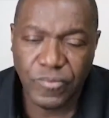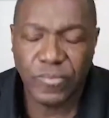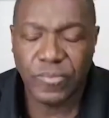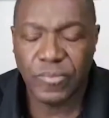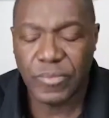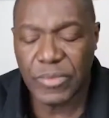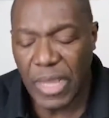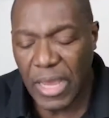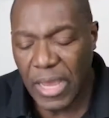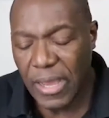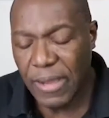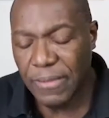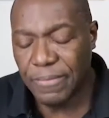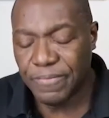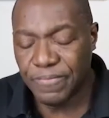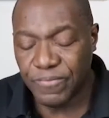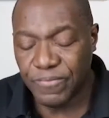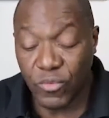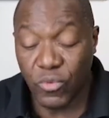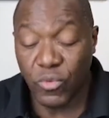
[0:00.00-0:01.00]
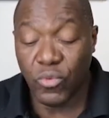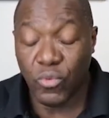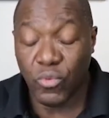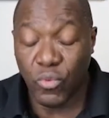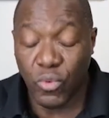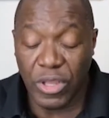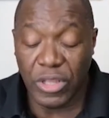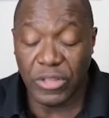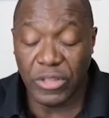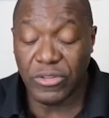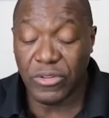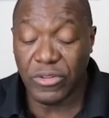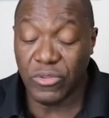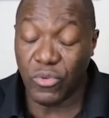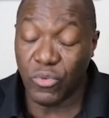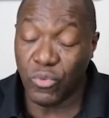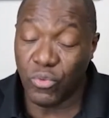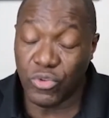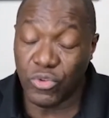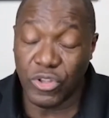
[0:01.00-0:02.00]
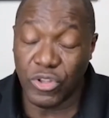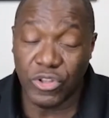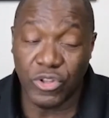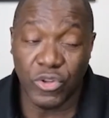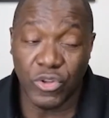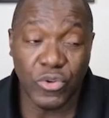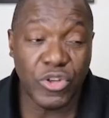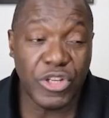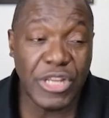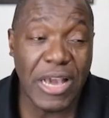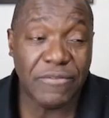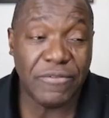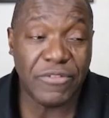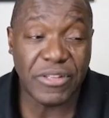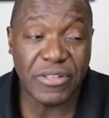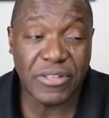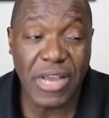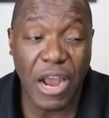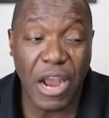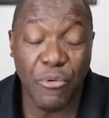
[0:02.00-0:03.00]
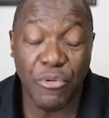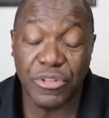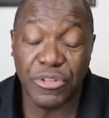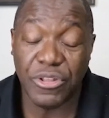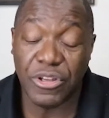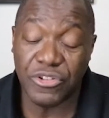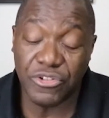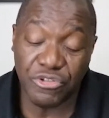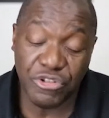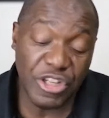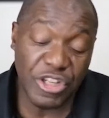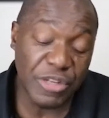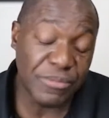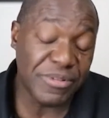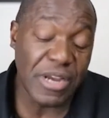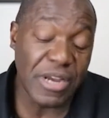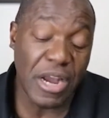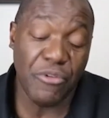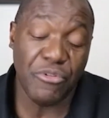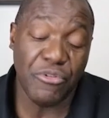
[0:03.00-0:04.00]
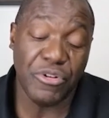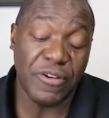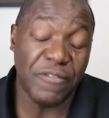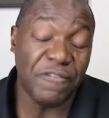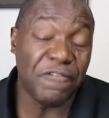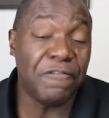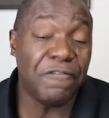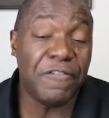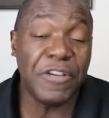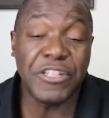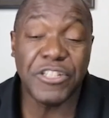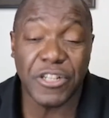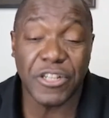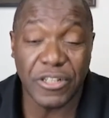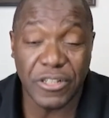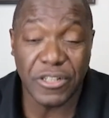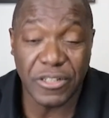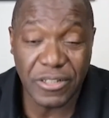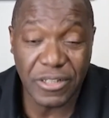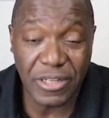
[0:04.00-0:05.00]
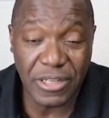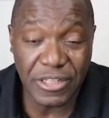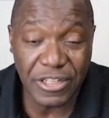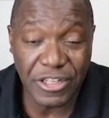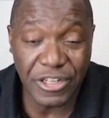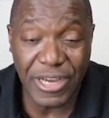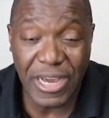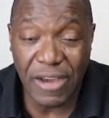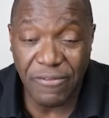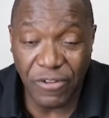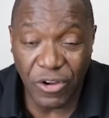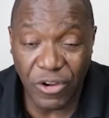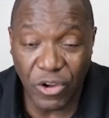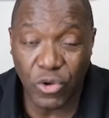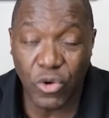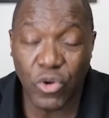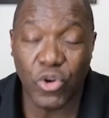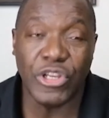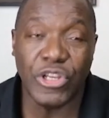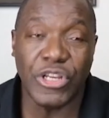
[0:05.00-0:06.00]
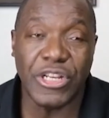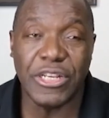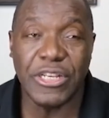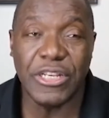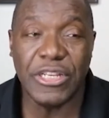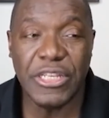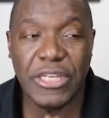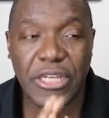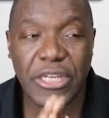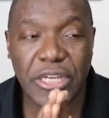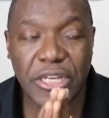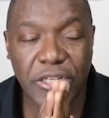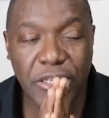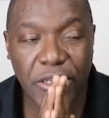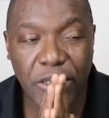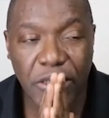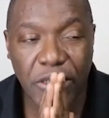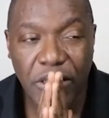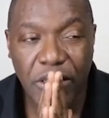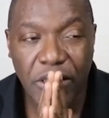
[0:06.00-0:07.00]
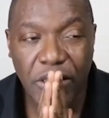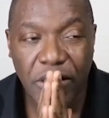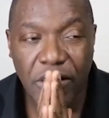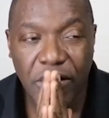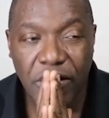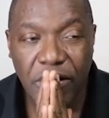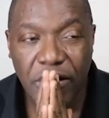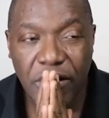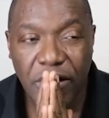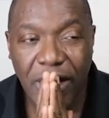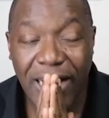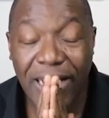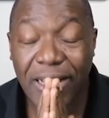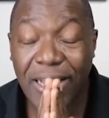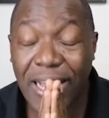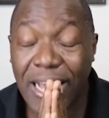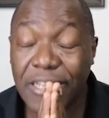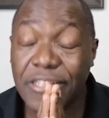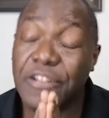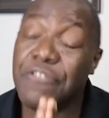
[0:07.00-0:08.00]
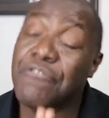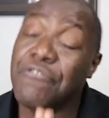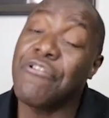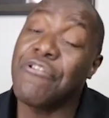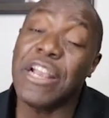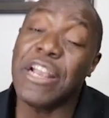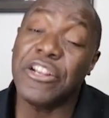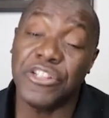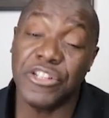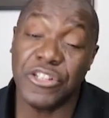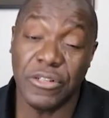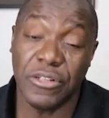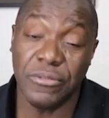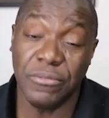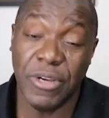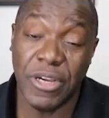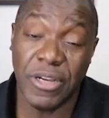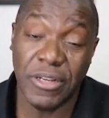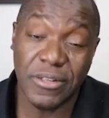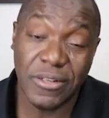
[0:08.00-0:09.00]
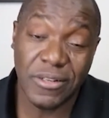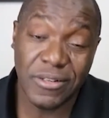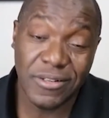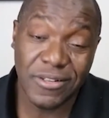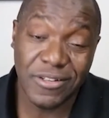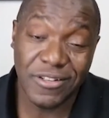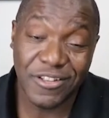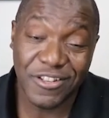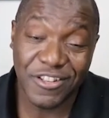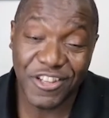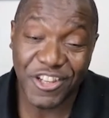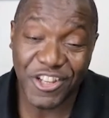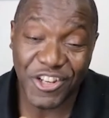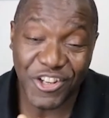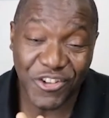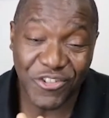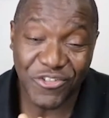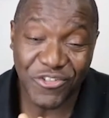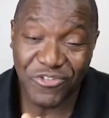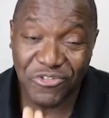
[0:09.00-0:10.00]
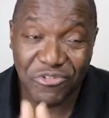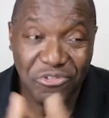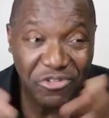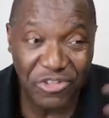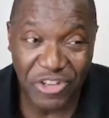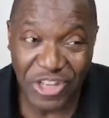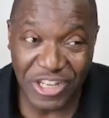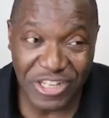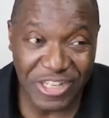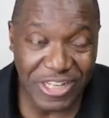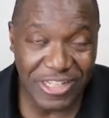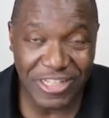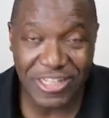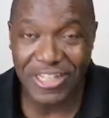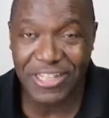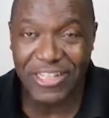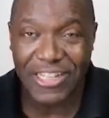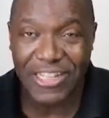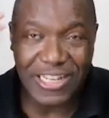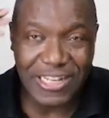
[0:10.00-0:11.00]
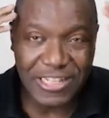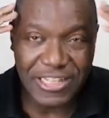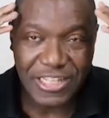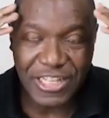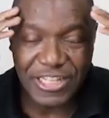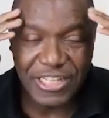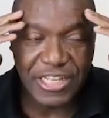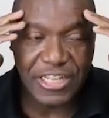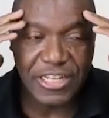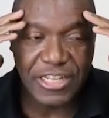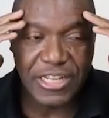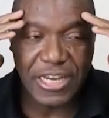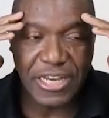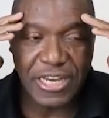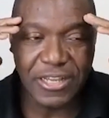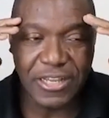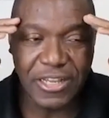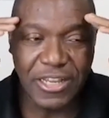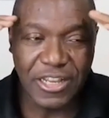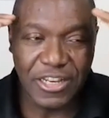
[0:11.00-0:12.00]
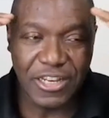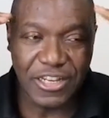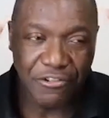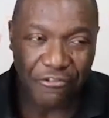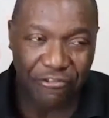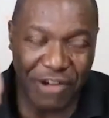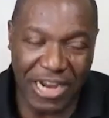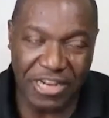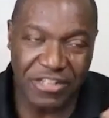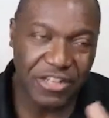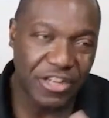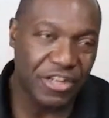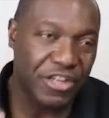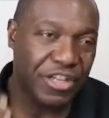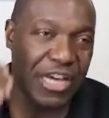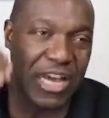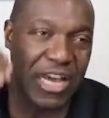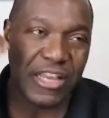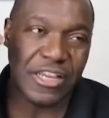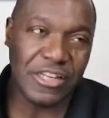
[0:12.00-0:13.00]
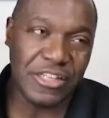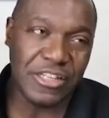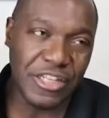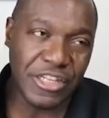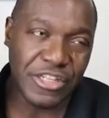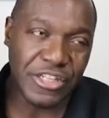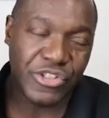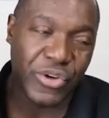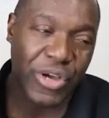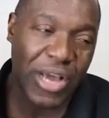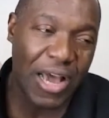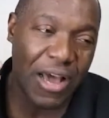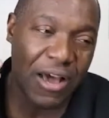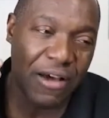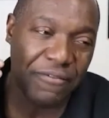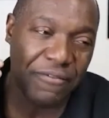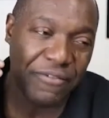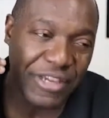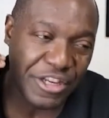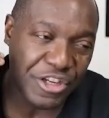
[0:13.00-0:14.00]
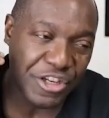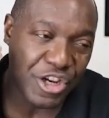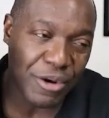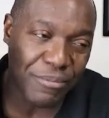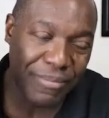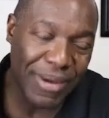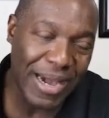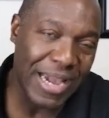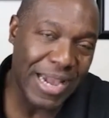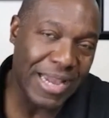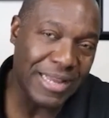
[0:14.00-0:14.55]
Um, dude, you have to start with a dream, start with a visions. You know, have a goal. You need a direction, man. You know, you, you, you need a you need a direction. You, you need to have in your mind